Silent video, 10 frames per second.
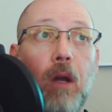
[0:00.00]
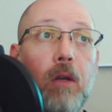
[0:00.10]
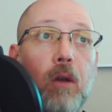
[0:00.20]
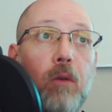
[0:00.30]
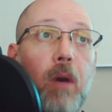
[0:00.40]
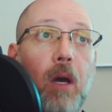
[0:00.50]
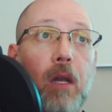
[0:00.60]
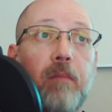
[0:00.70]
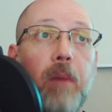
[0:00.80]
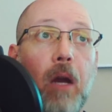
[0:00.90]
unknown
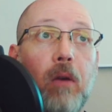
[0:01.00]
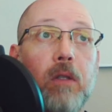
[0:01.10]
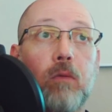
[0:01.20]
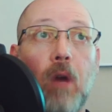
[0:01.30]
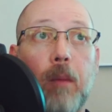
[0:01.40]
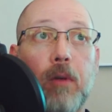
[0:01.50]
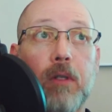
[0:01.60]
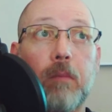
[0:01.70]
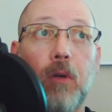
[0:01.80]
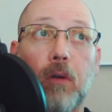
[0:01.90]
body of pirates, robbers,
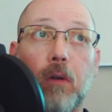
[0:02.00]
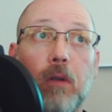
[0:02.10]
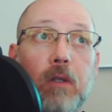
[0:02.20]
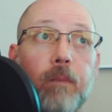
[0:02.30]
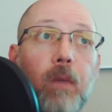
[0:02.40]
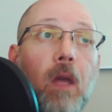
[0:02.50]
and murderers.